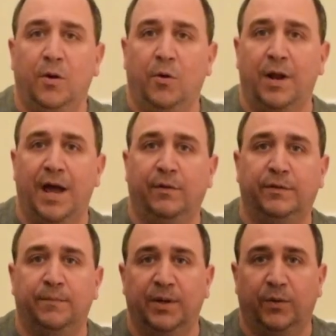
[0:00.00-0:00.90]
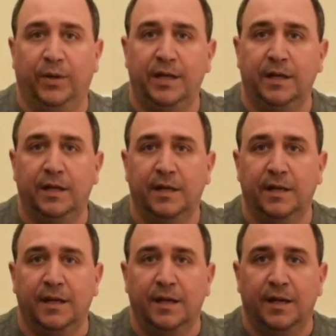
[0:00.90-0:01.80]
on how to build it.
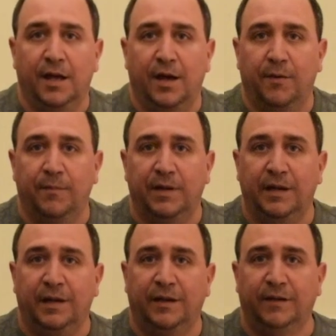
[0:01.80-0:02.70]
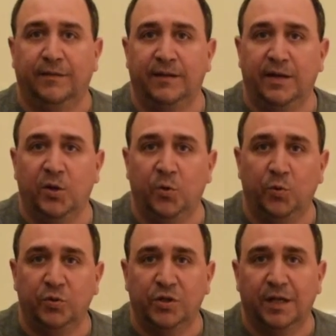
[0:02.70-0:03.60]
It is
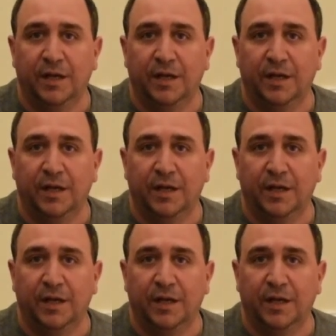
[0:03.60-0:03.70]
huge,